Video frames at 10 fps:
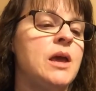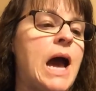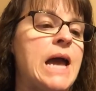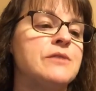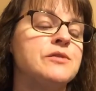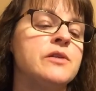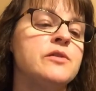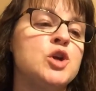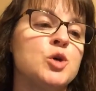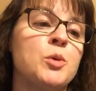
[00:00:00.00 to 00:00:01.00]
I have
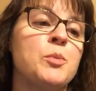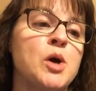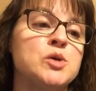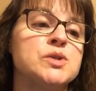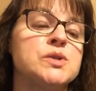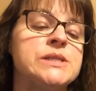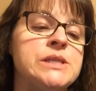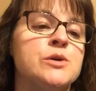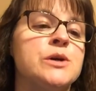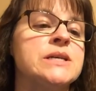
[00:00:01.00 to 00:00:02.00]
given your proposal
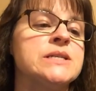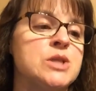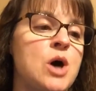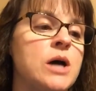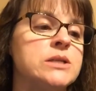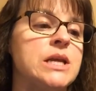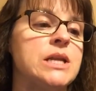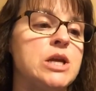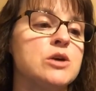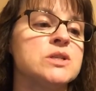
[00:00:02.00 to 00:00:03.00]
serious thought
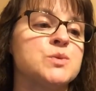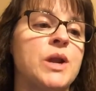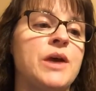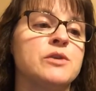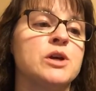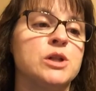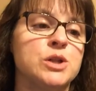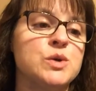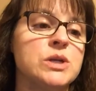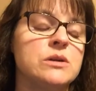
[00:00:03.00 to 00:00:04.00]
and here is what I've
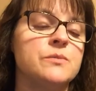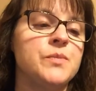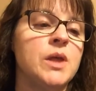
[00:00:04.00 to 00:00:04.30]
concluded.